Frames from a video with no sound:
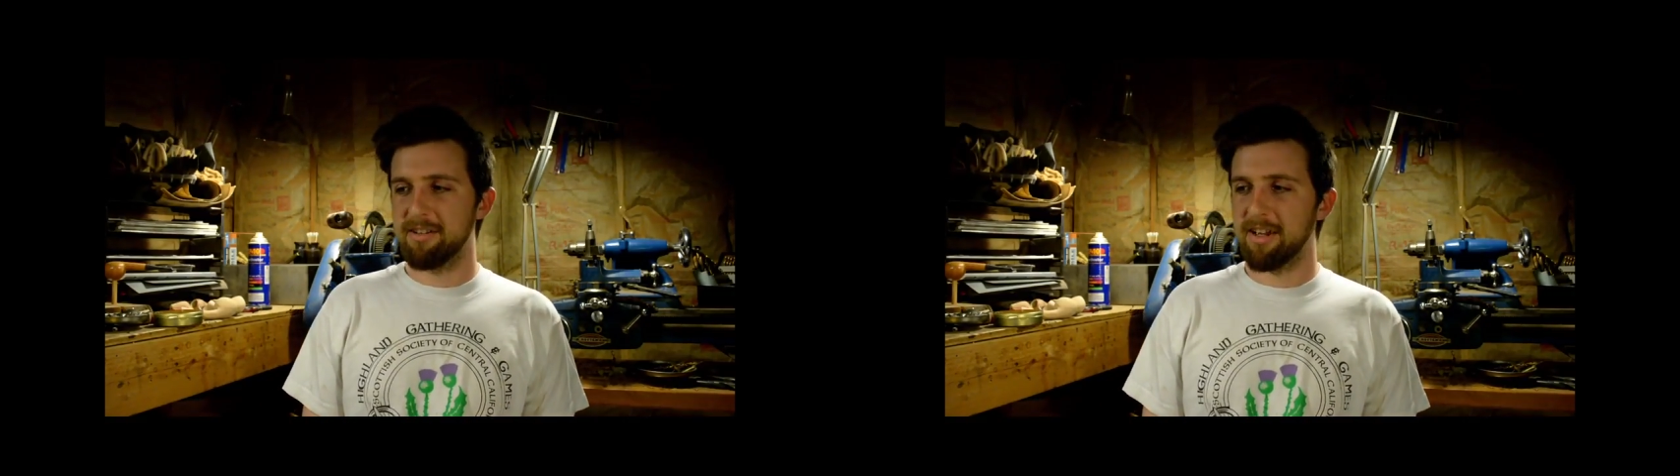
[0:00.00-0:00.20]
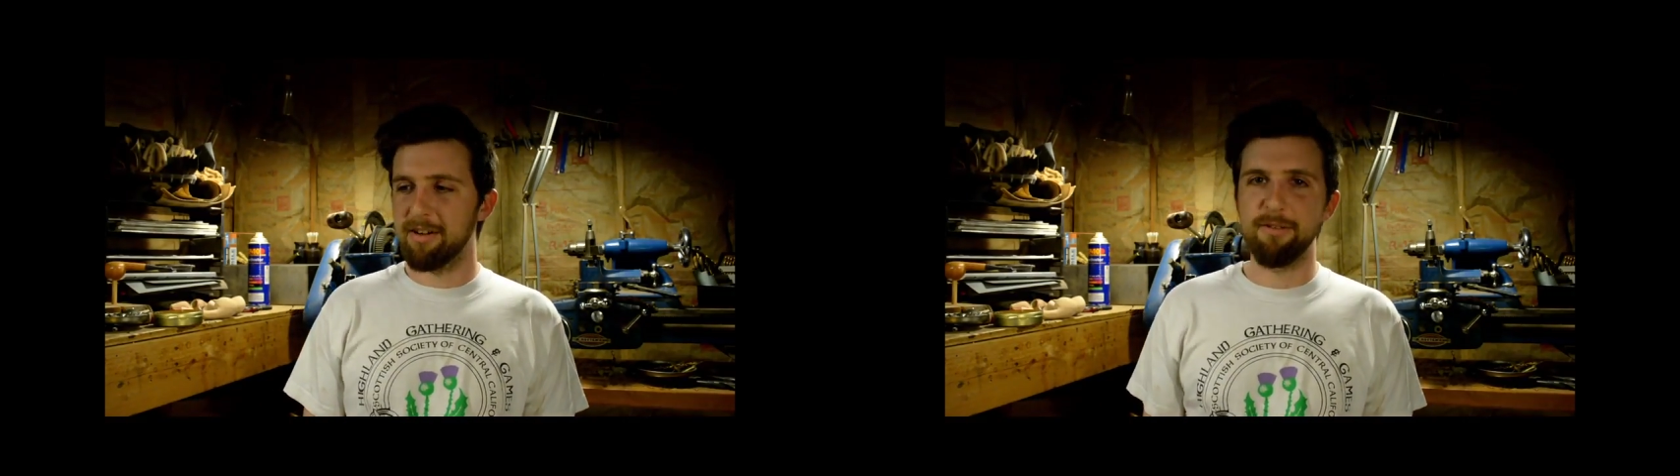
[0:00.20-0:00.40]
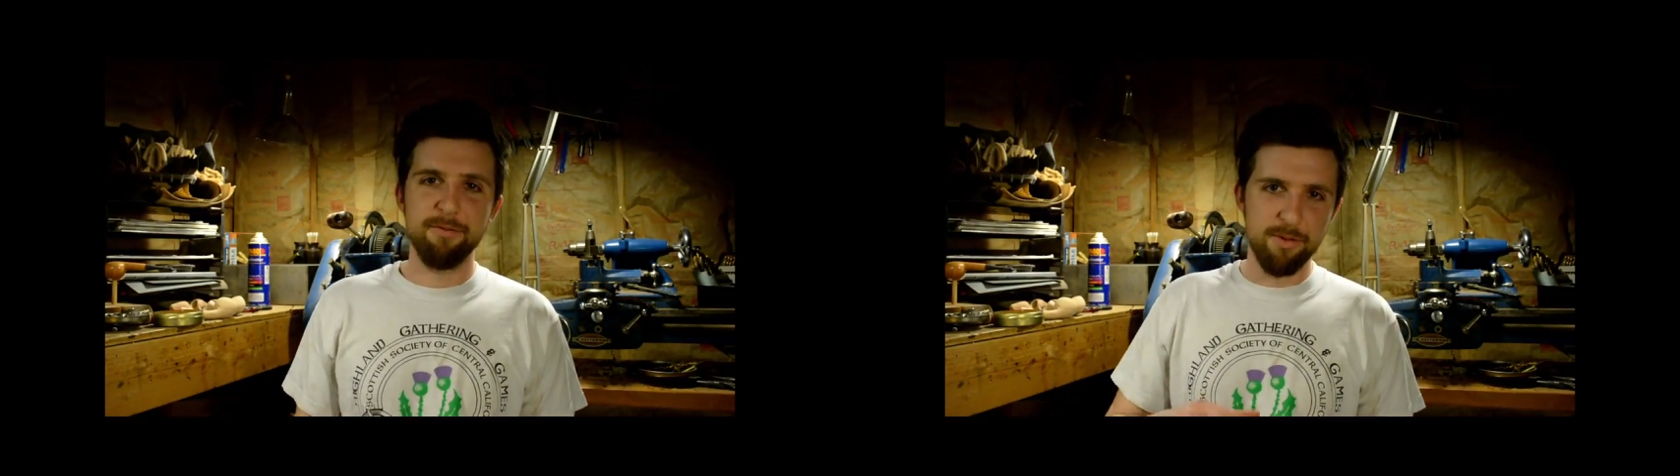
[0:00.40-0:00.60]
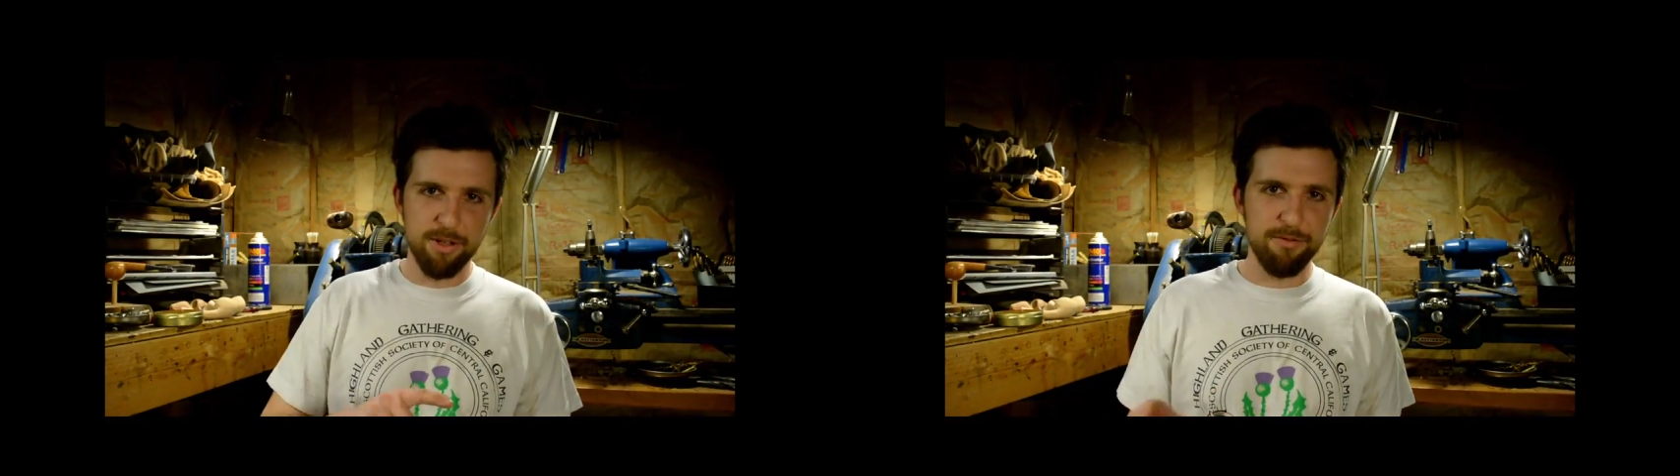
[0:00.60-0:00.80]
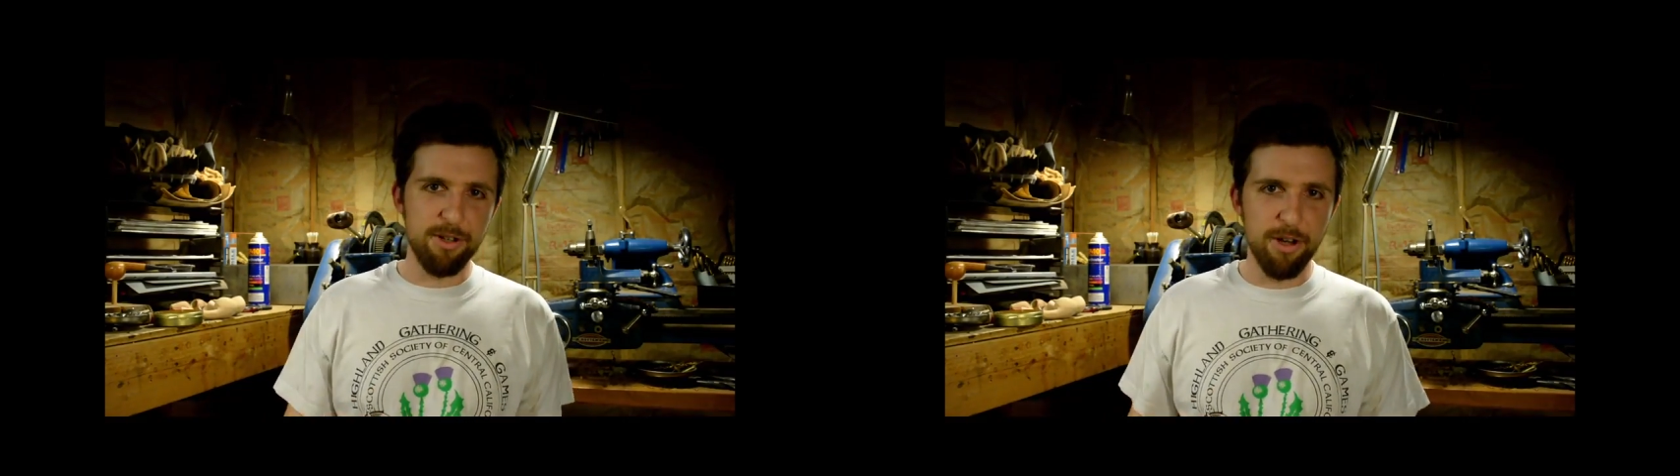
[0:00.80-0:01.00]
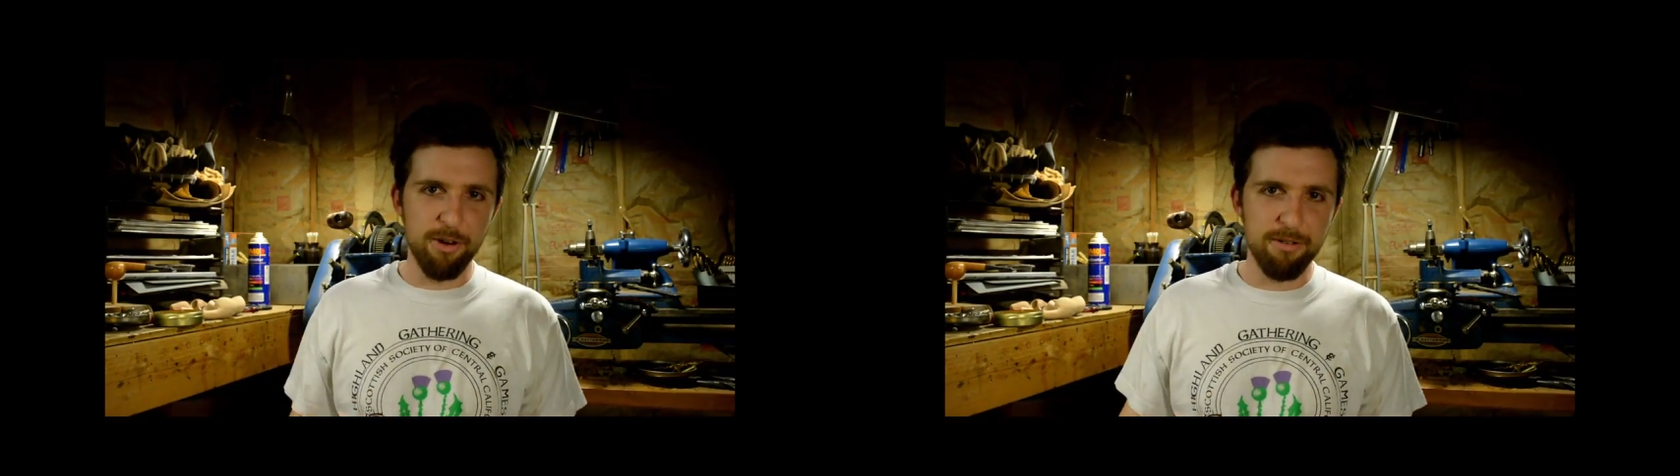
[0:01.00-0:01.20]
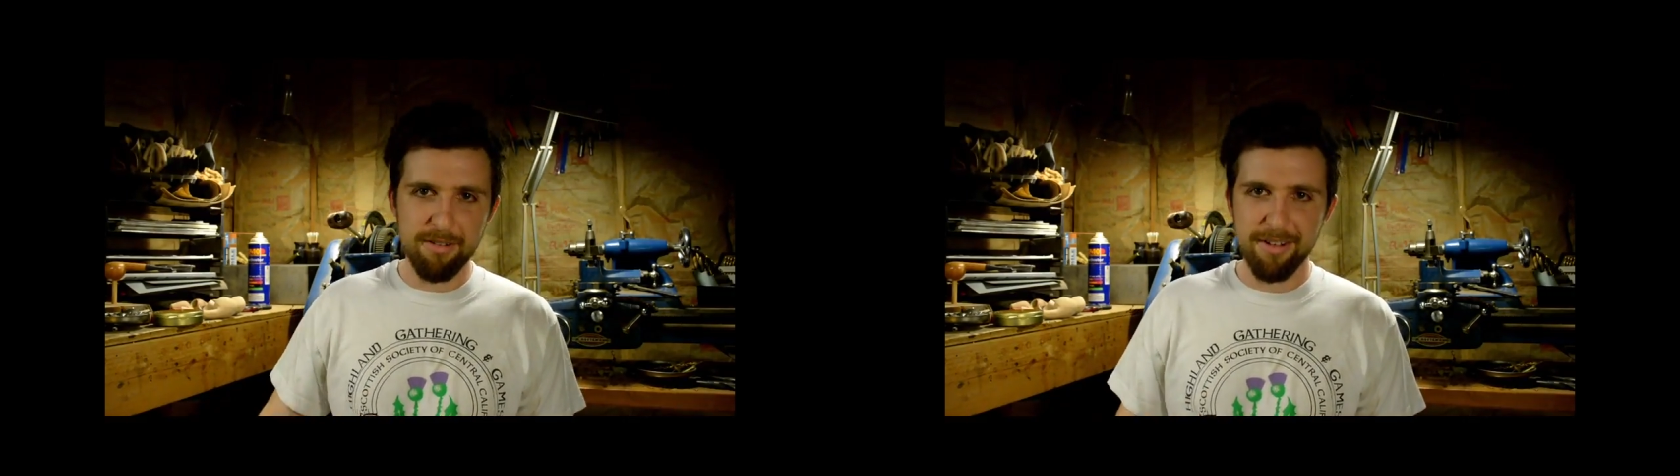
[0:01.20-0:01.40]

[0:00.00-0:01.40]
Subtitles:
if you go